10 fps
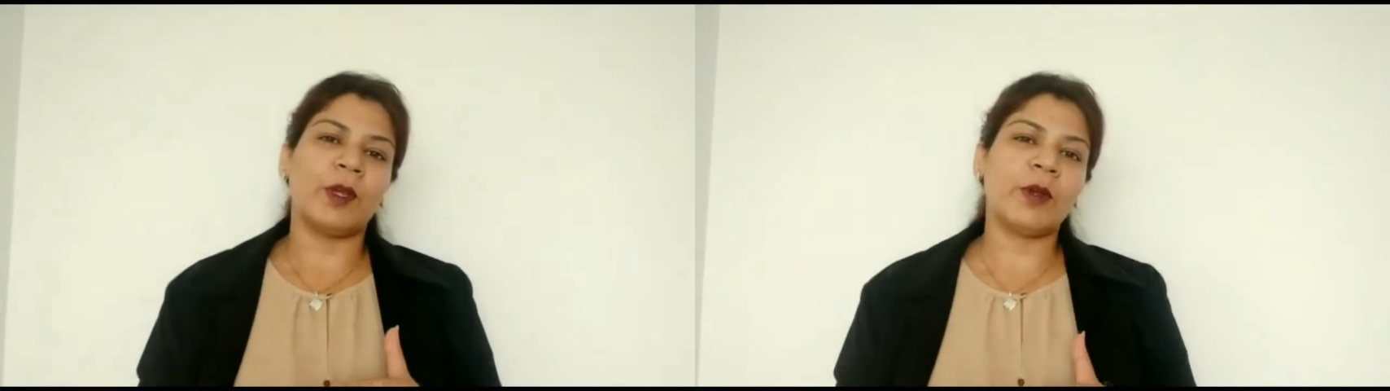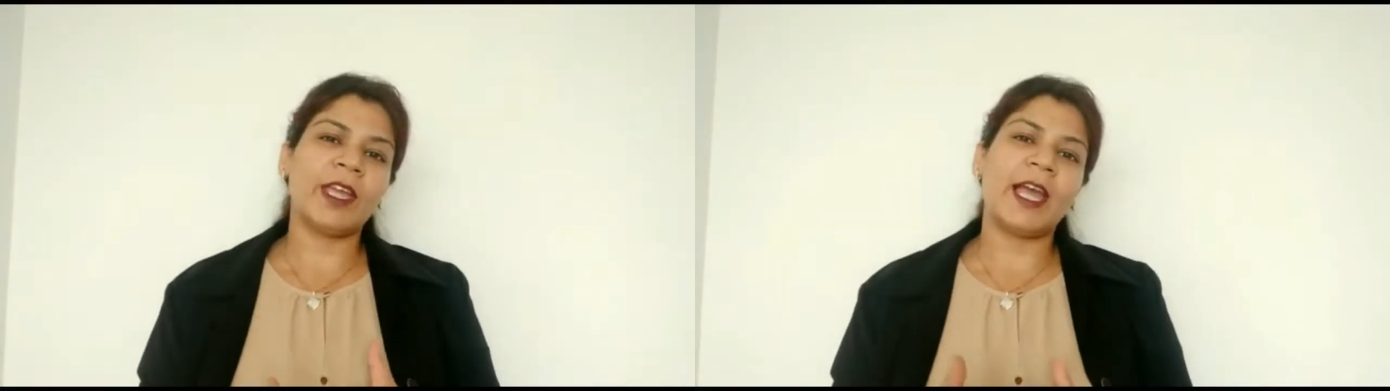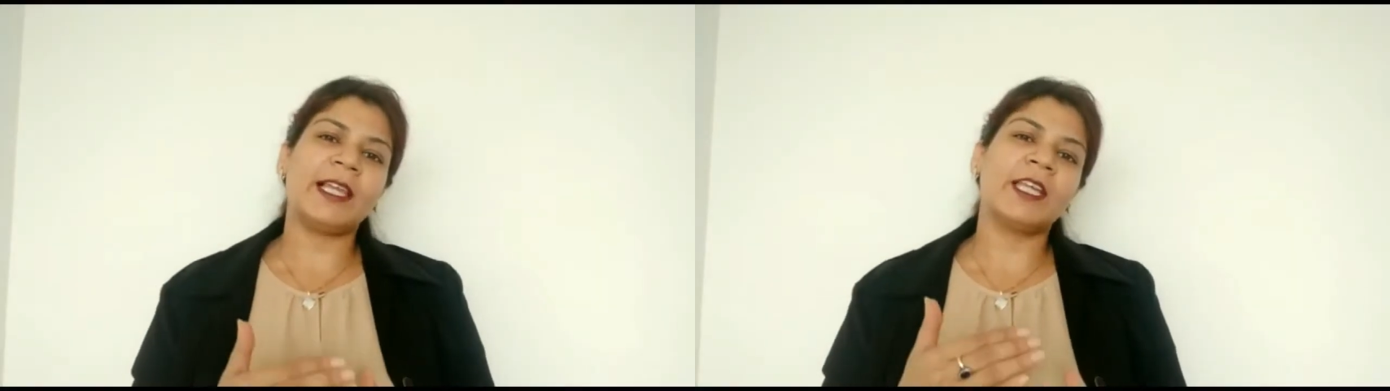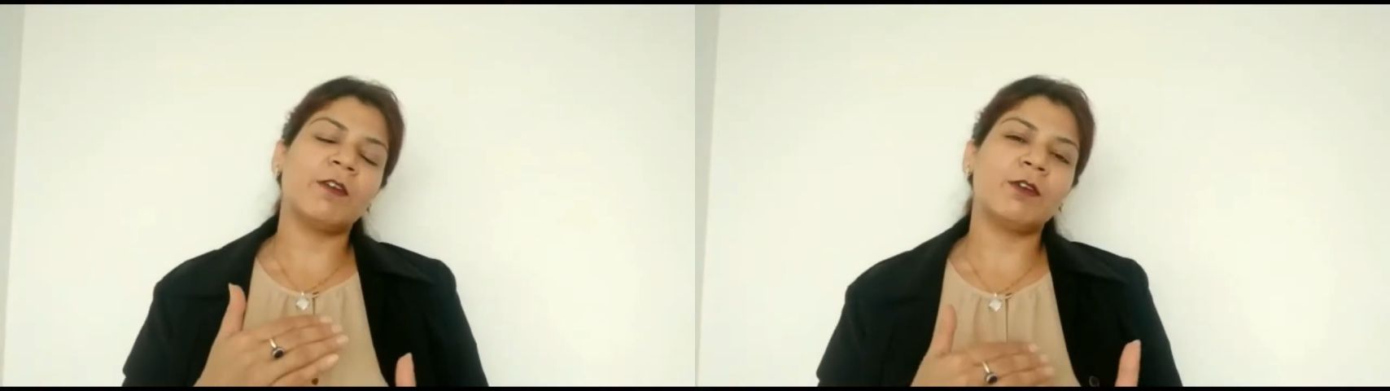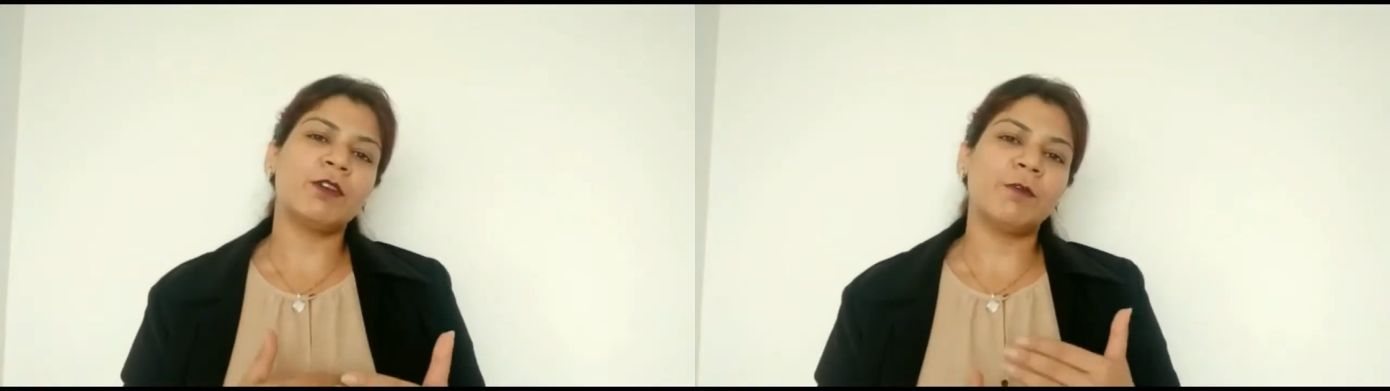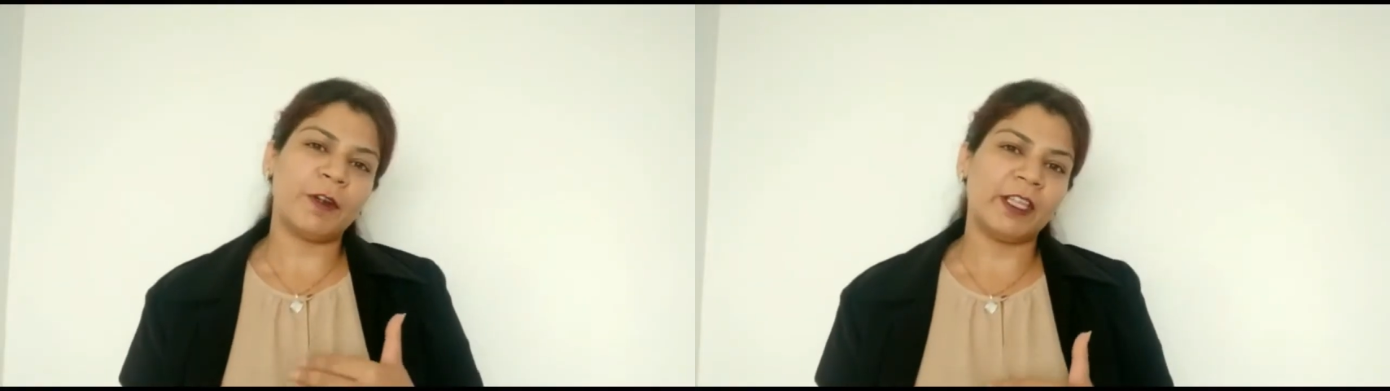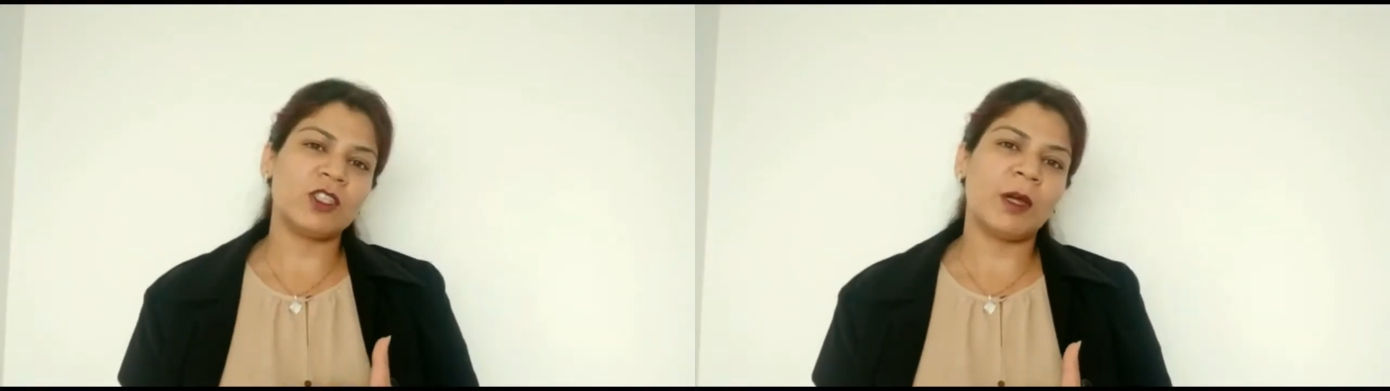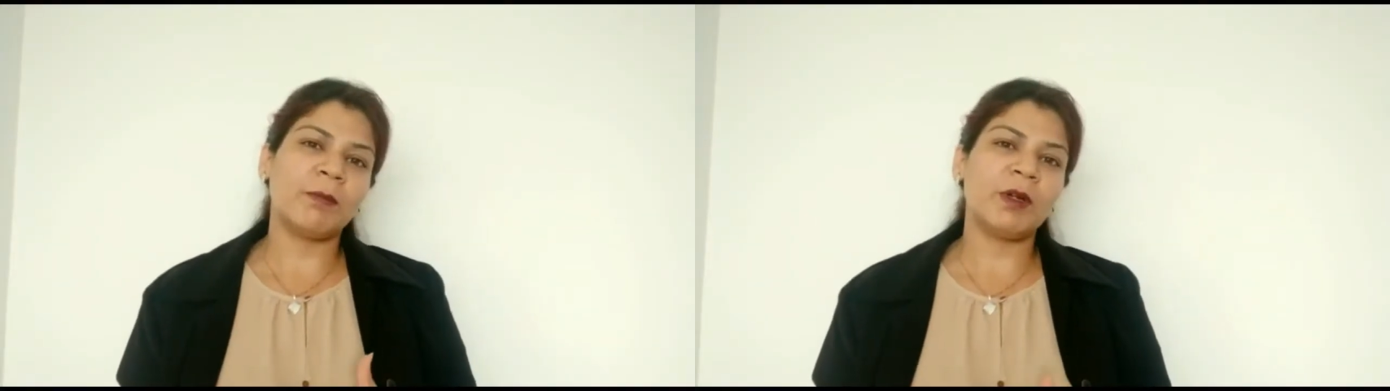Okay. I'll give you the French
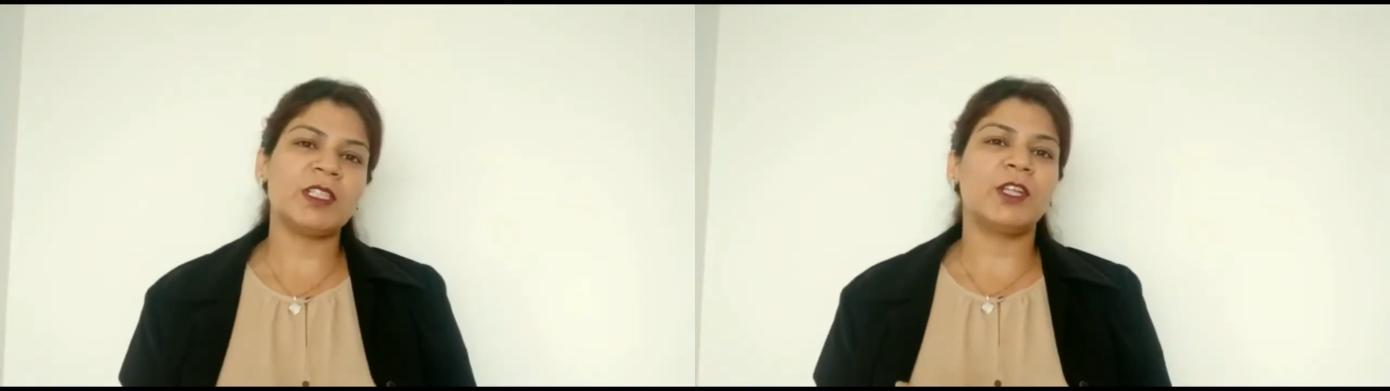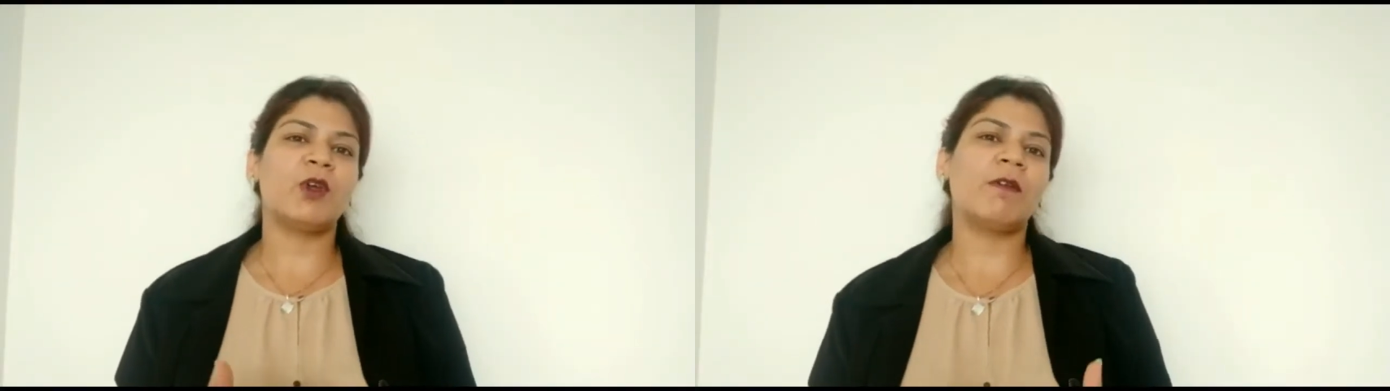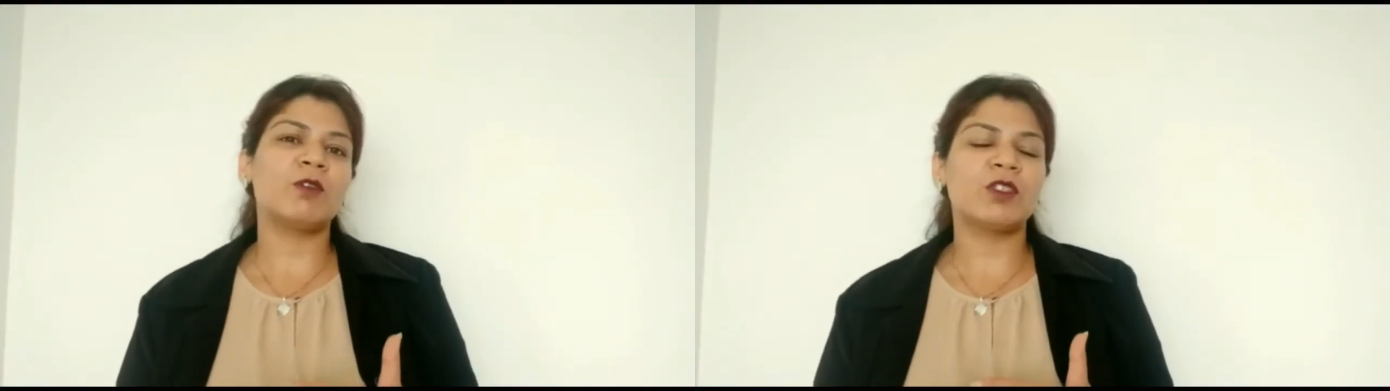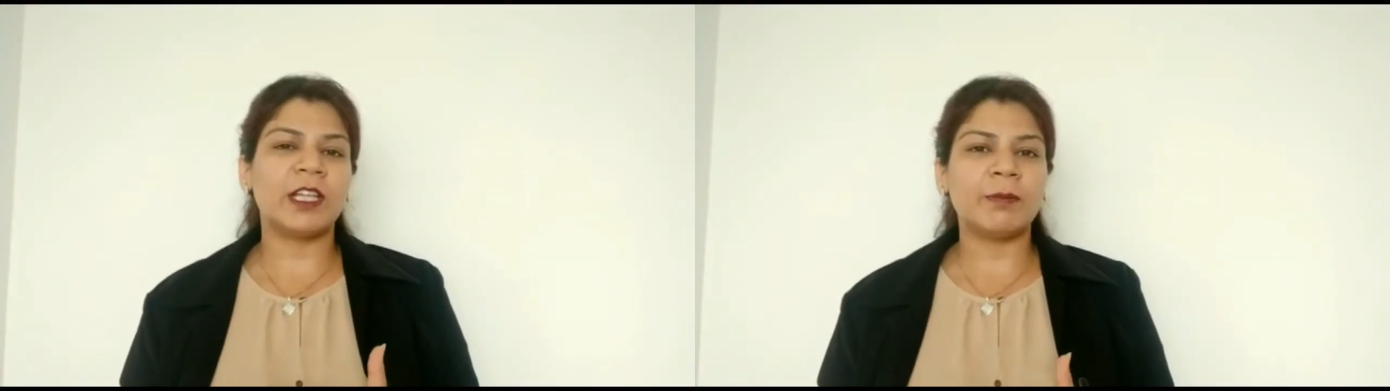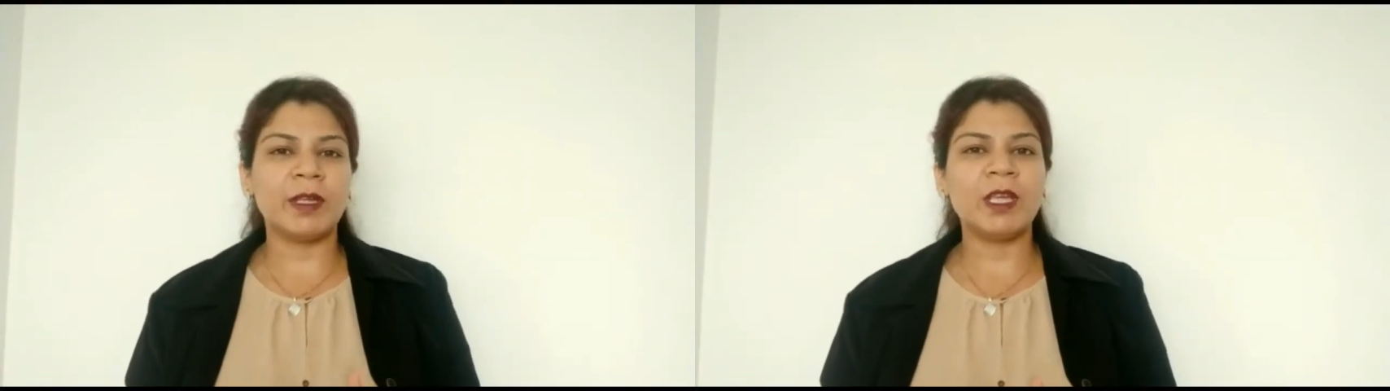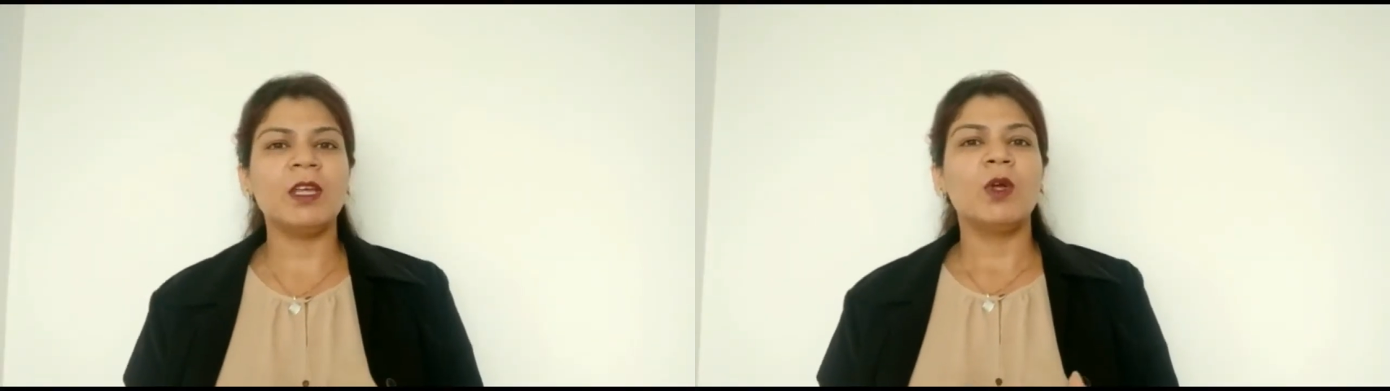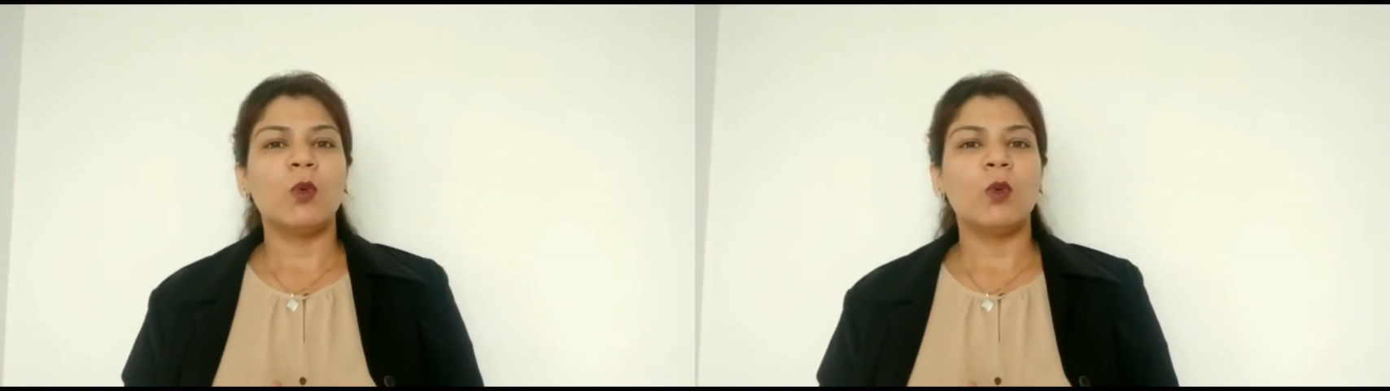numbers and you have to tell me